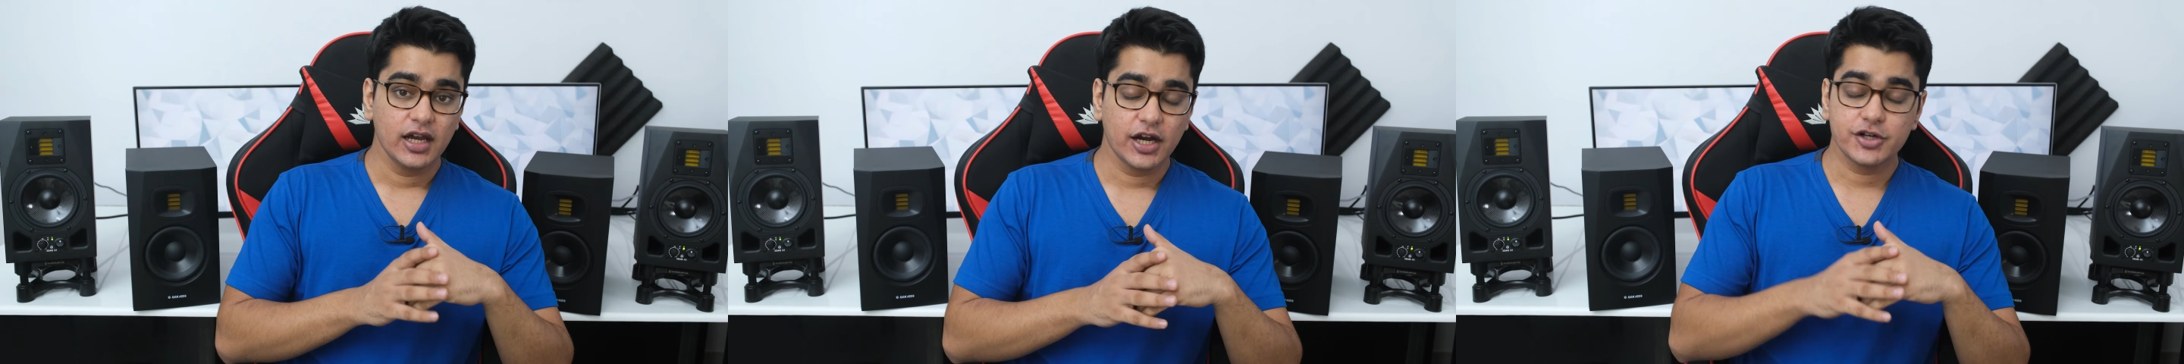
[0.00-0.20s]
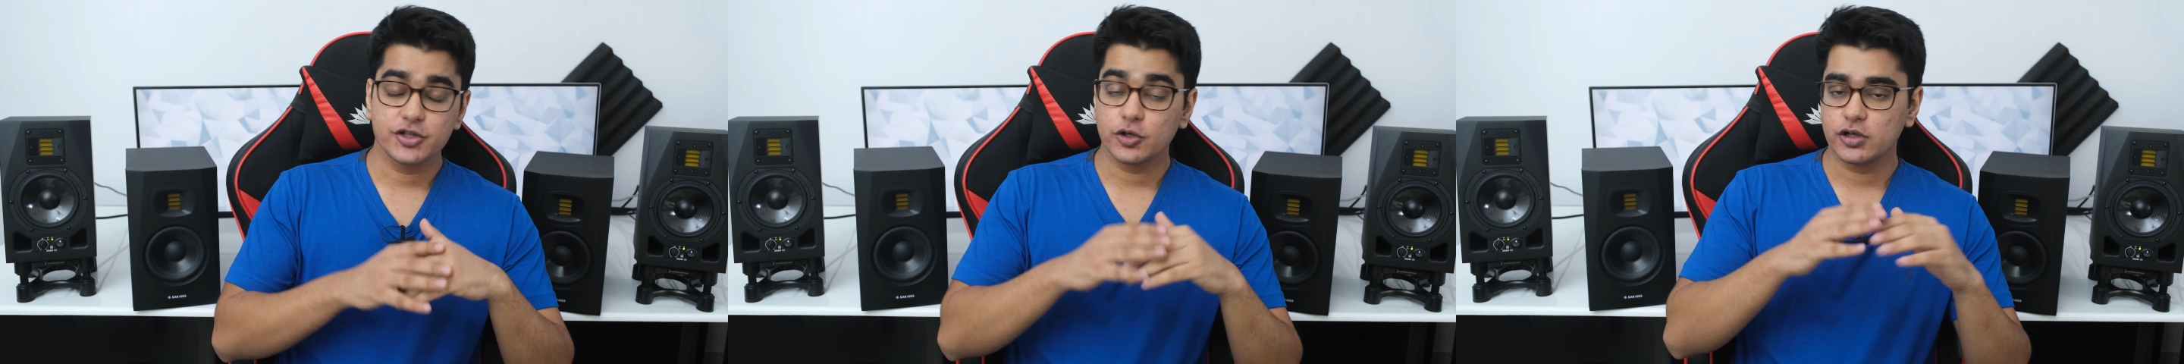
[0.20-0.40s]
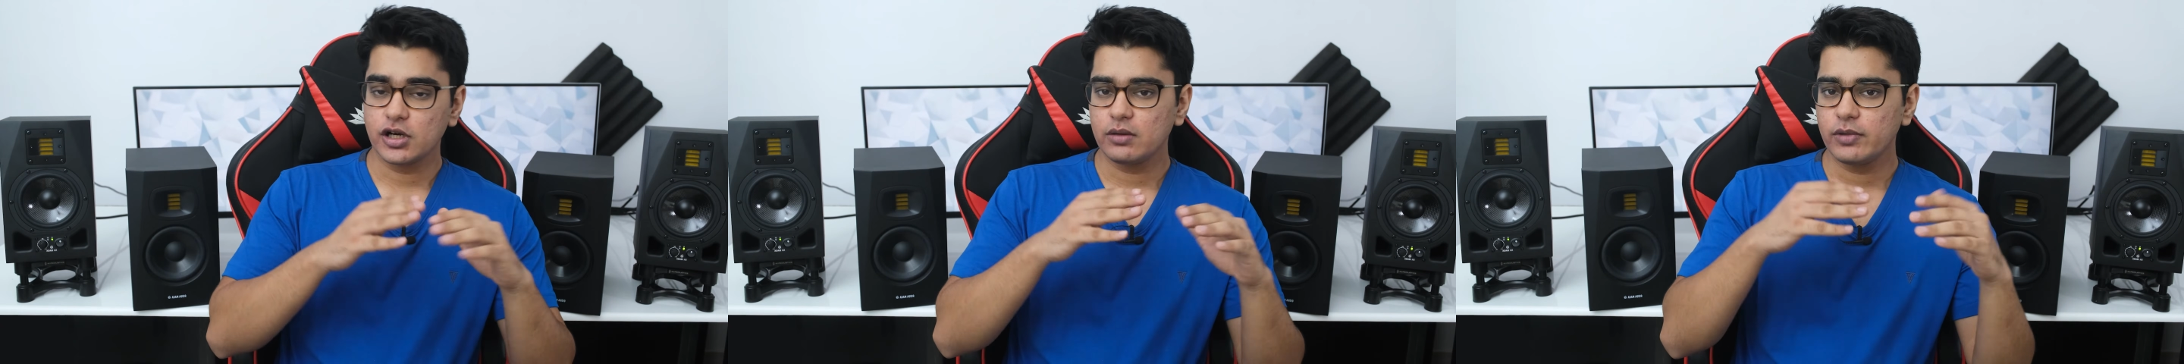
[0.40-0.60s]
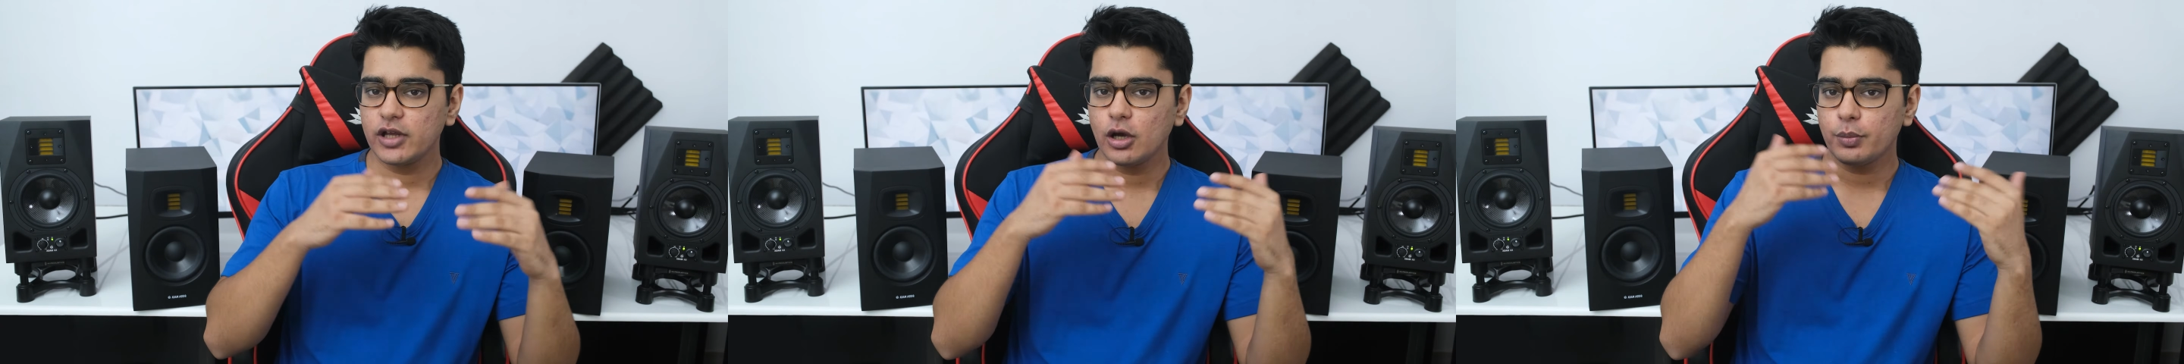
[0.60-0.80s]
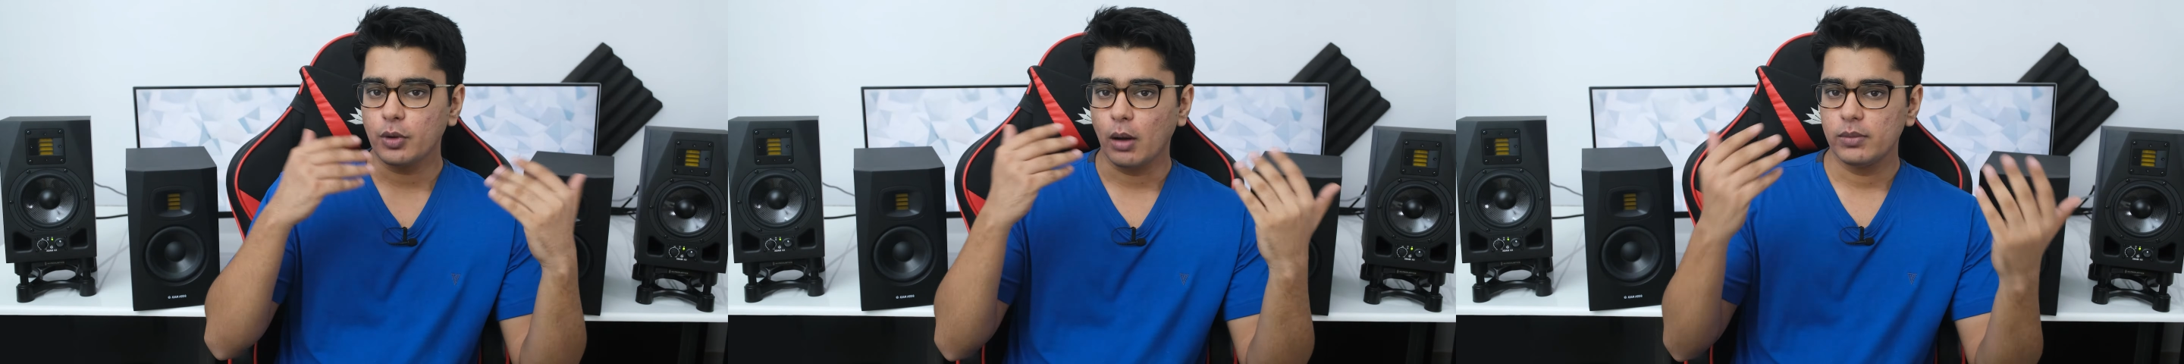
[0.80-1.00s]
It shouldn't
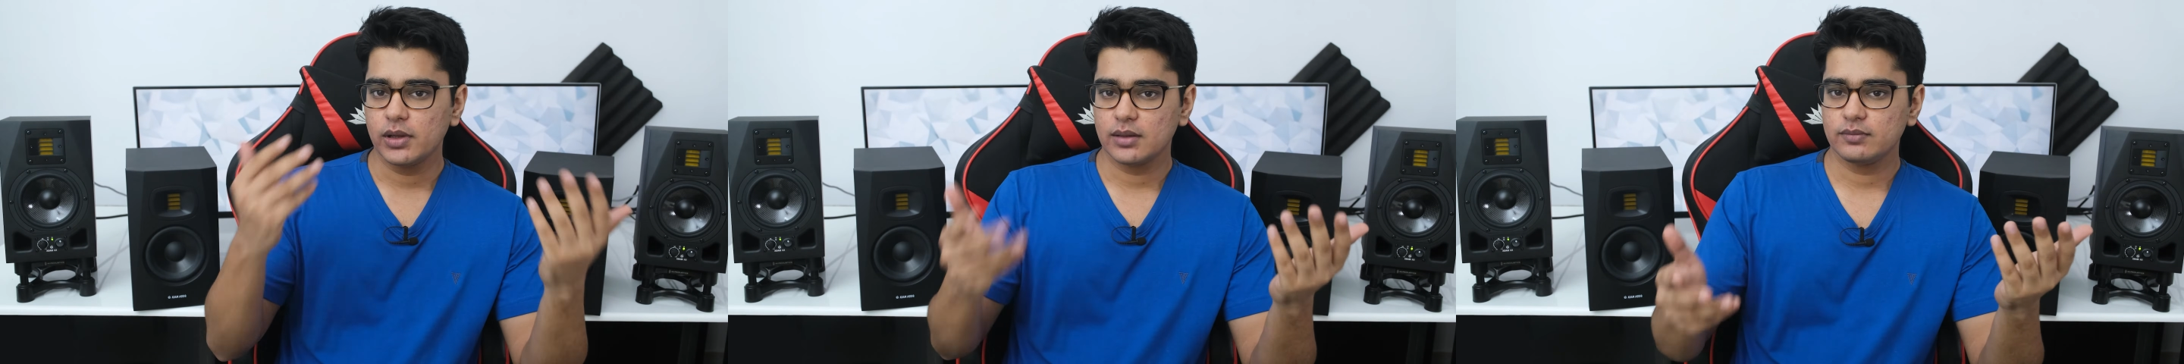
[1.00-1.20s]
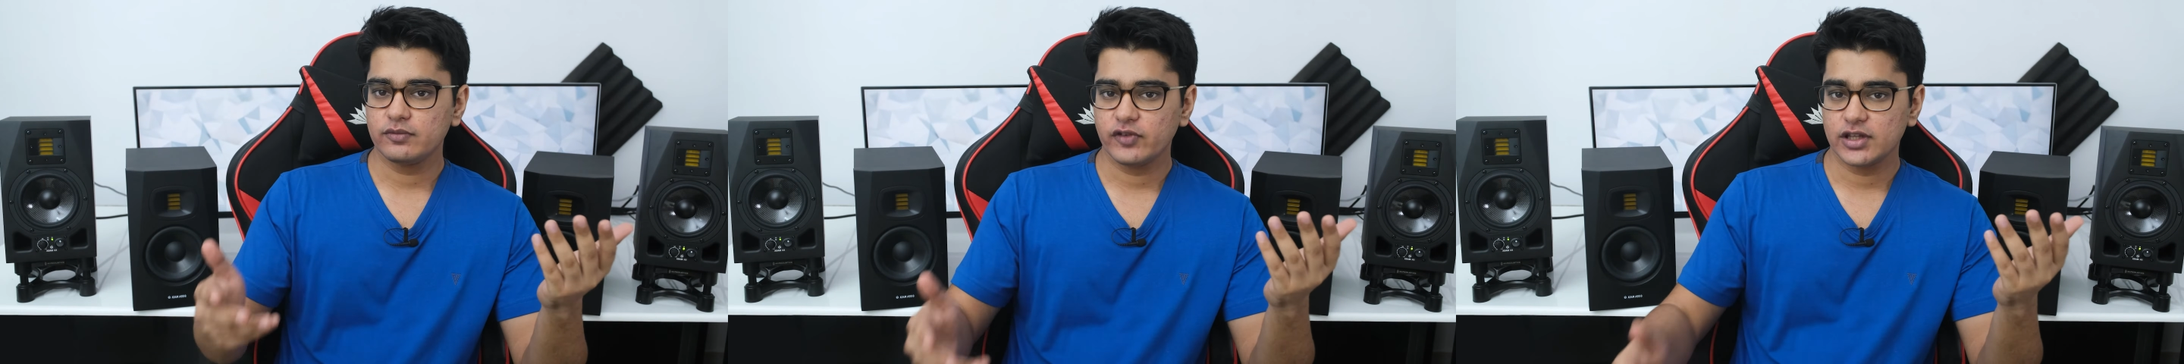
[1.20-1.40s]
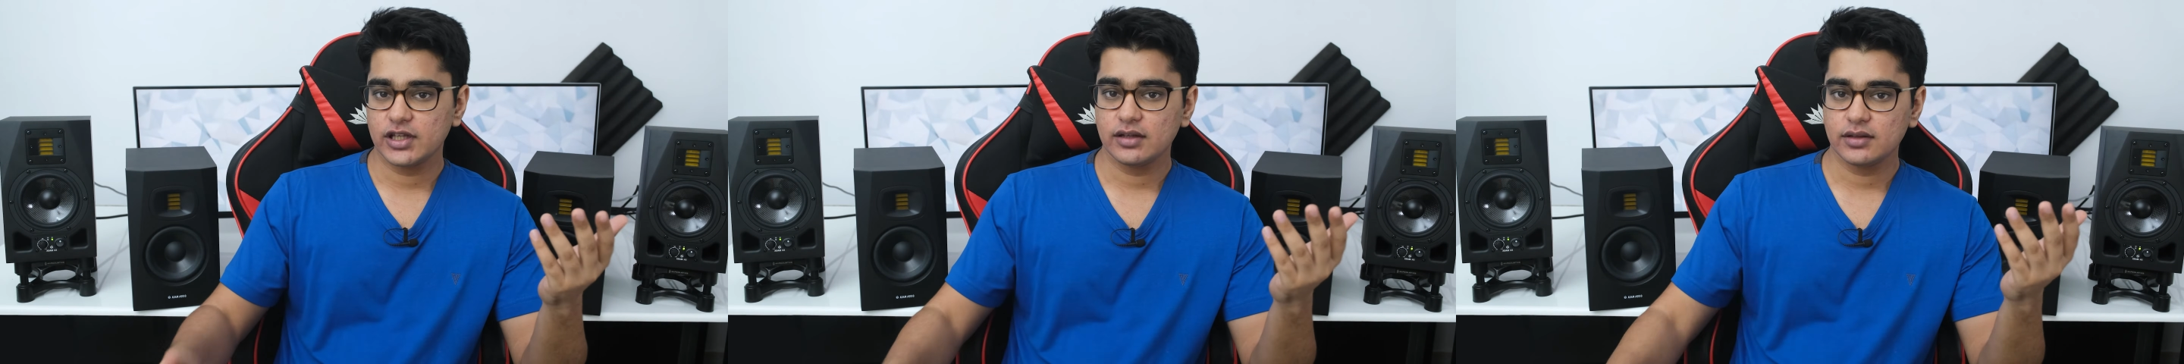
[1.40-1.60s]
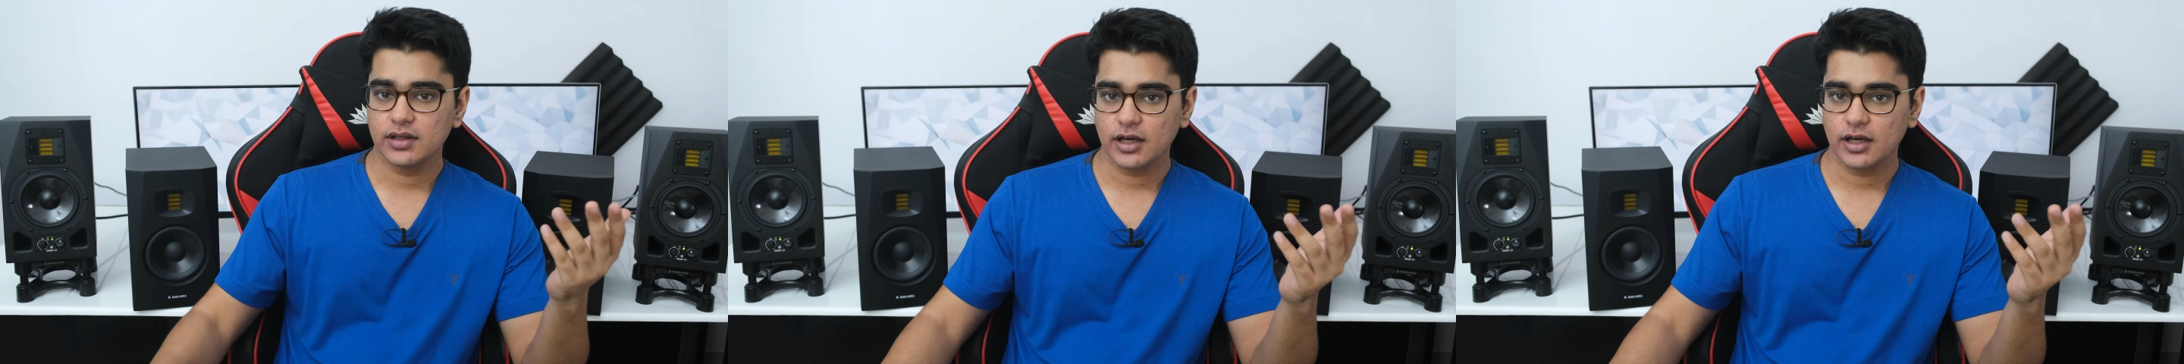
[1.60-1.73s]
be a problem within